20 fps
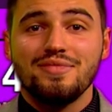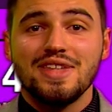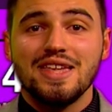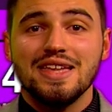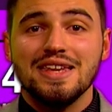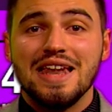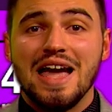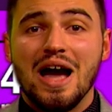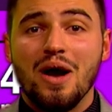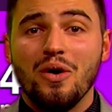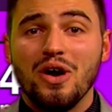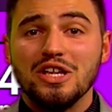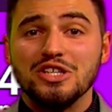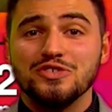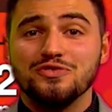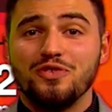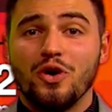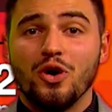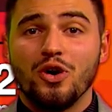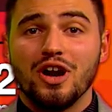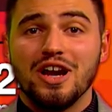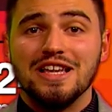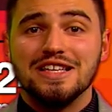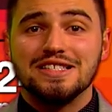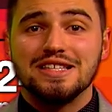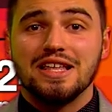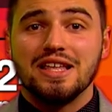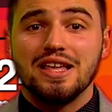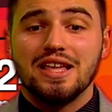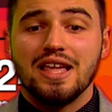Now, as far
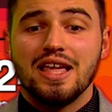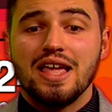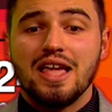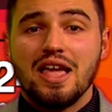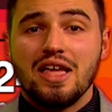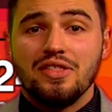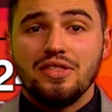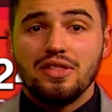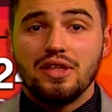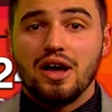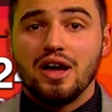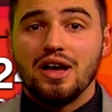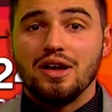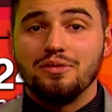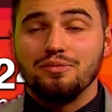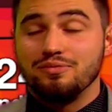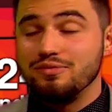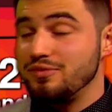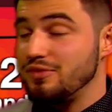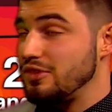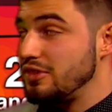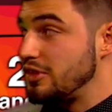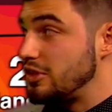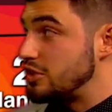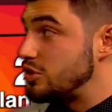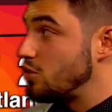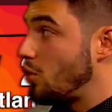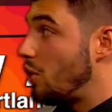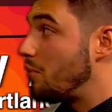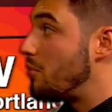as uh,
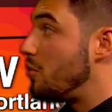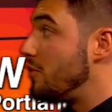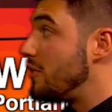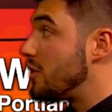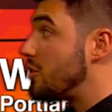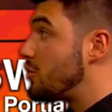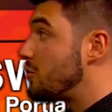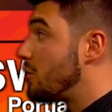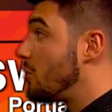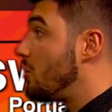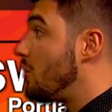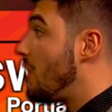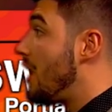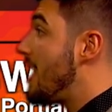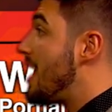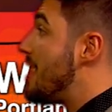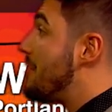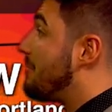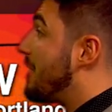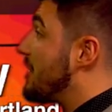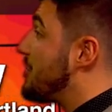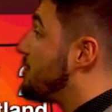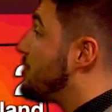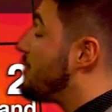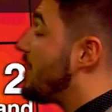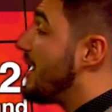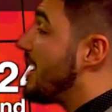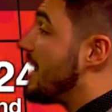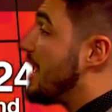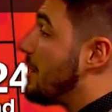the storm moving through, by
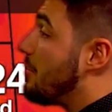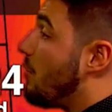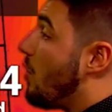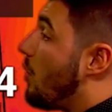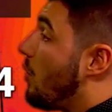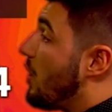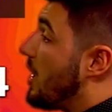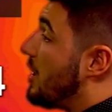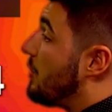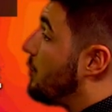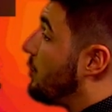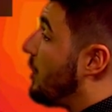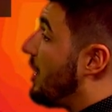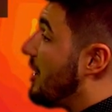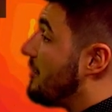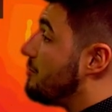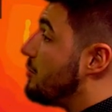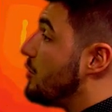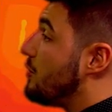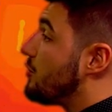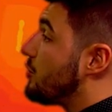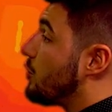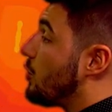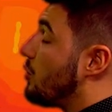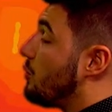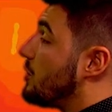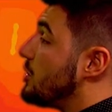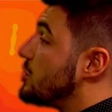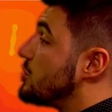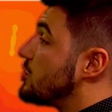3 a.m., it will have moved through
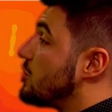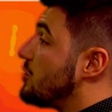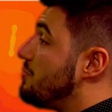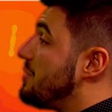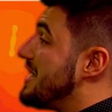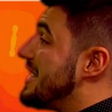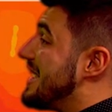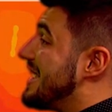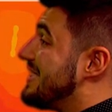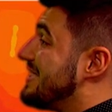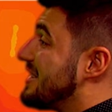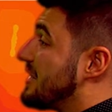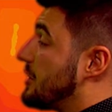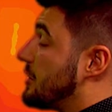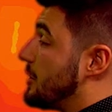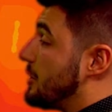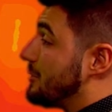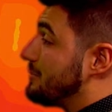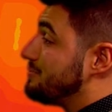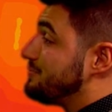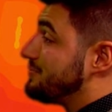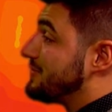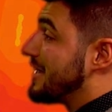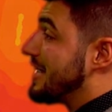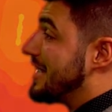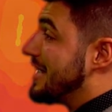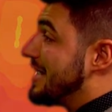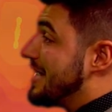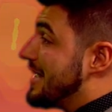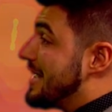and we should be in the clear.
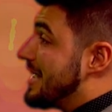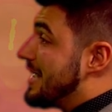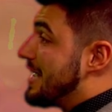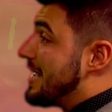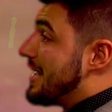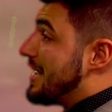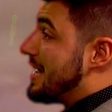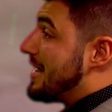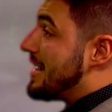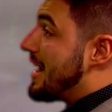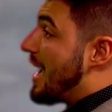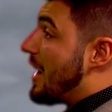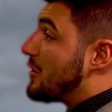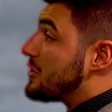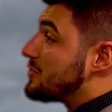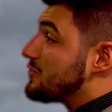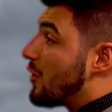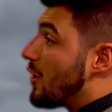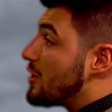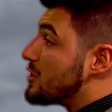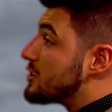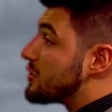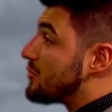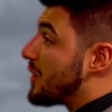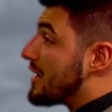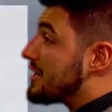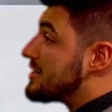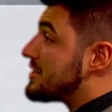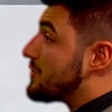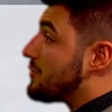Now, as far as the
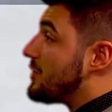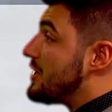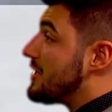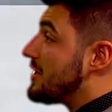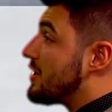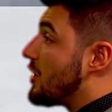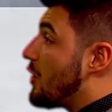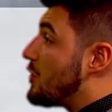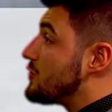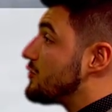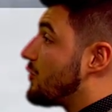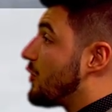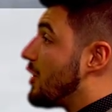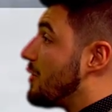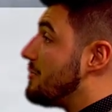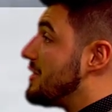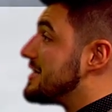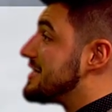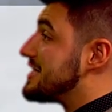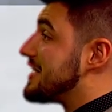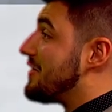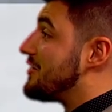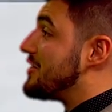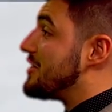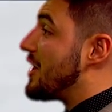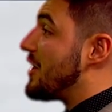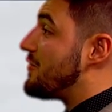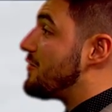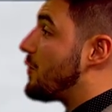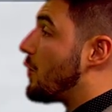rest of the week goes for our mid seven
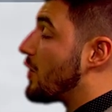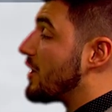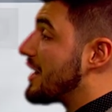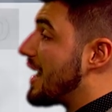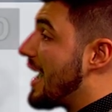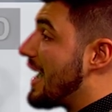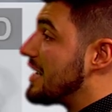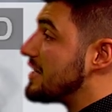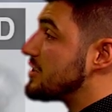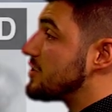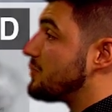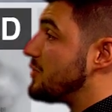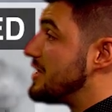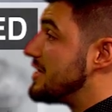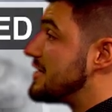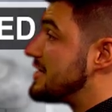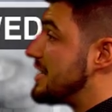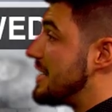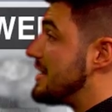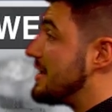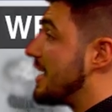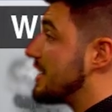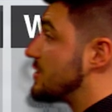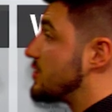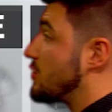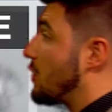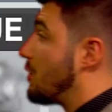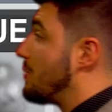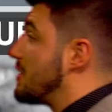day forecast, we see that storm,